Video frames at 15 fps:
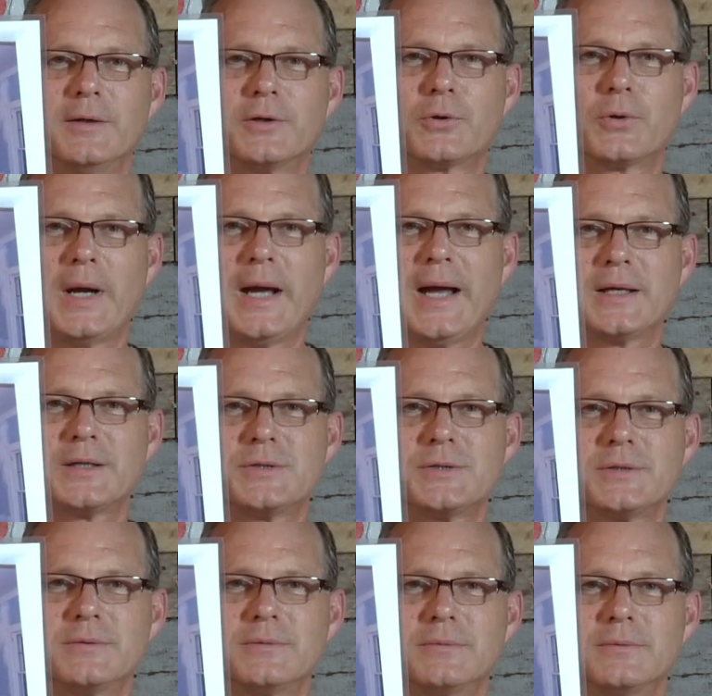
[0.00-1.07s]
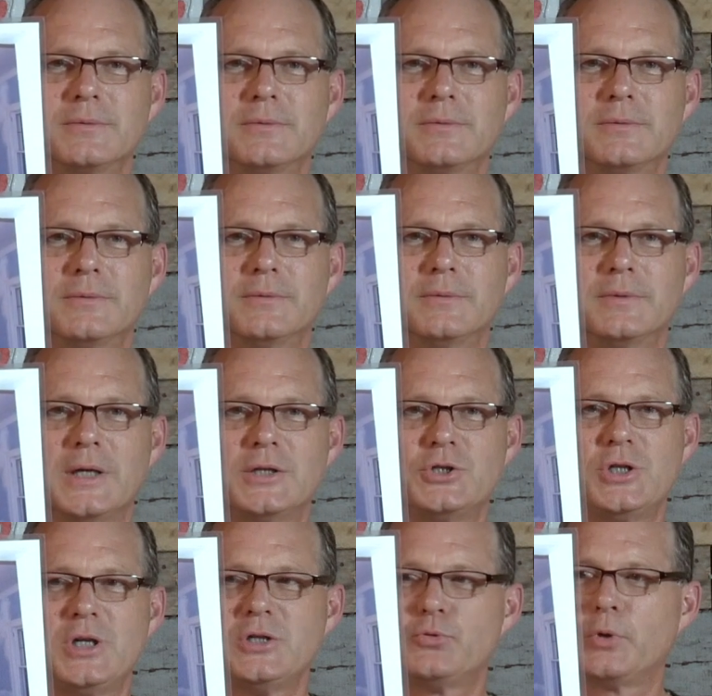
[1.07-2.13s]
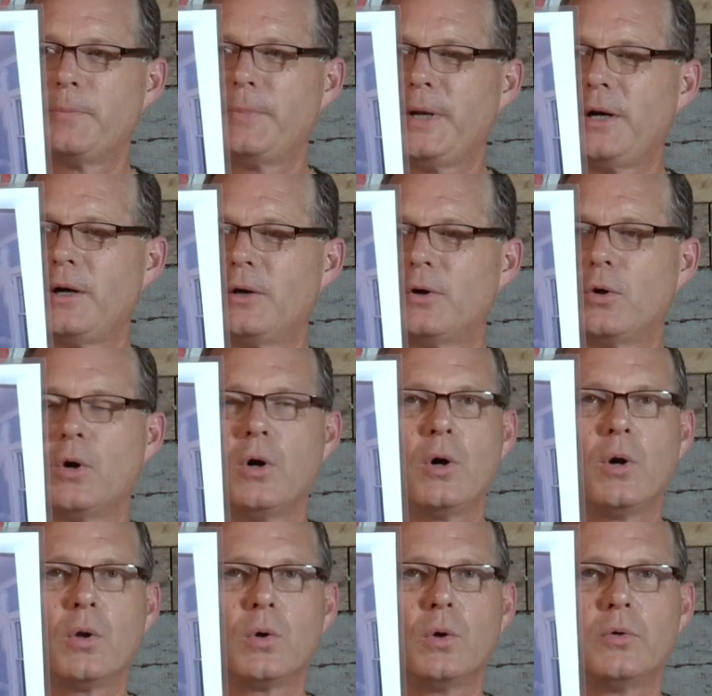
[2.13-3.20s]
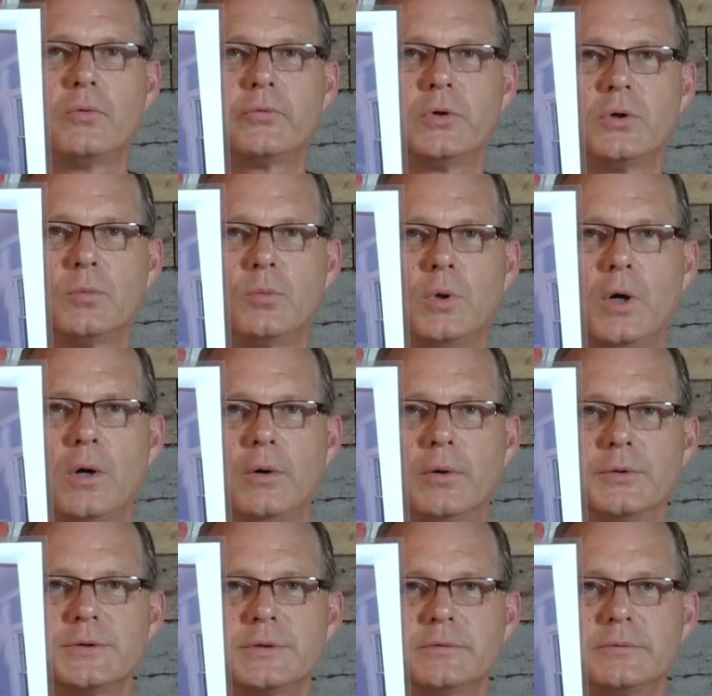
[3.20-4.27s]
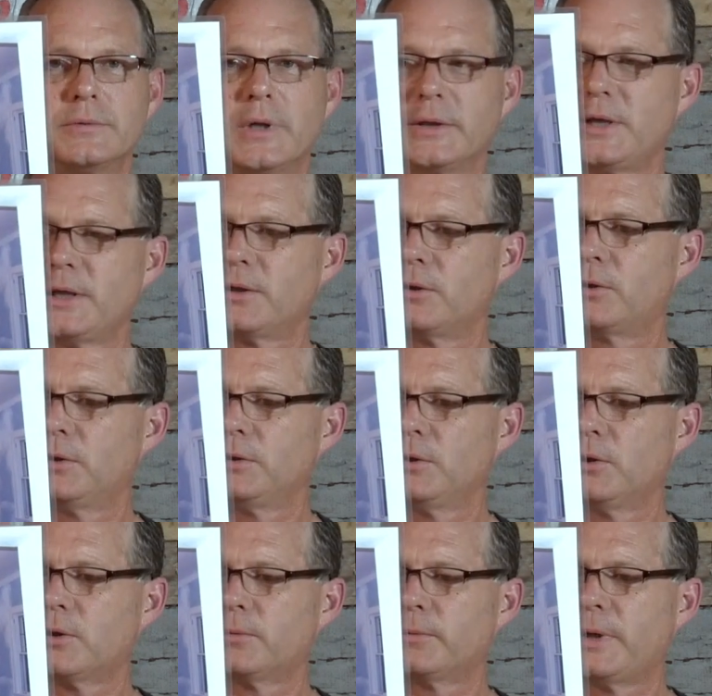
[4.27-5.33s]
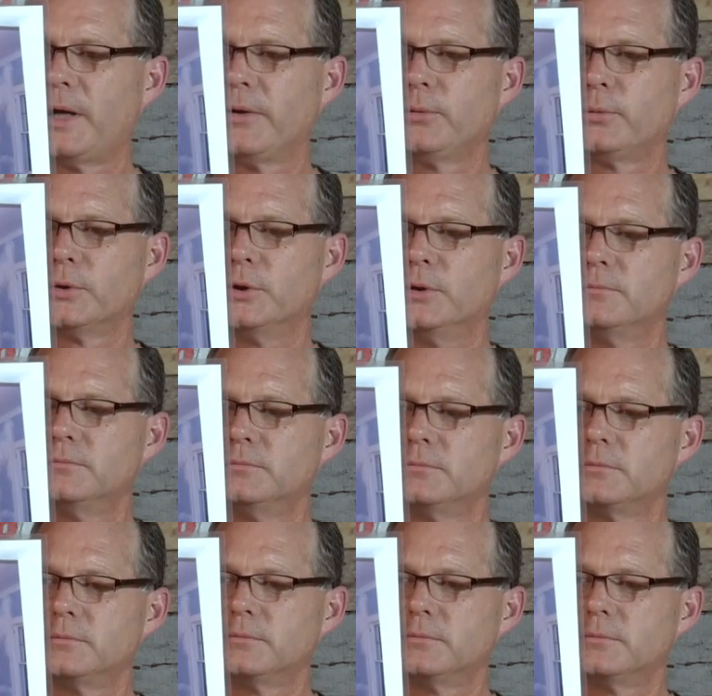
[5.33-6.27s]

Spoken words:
cracks that she's repaired all over her walls. Now take a good look around the room,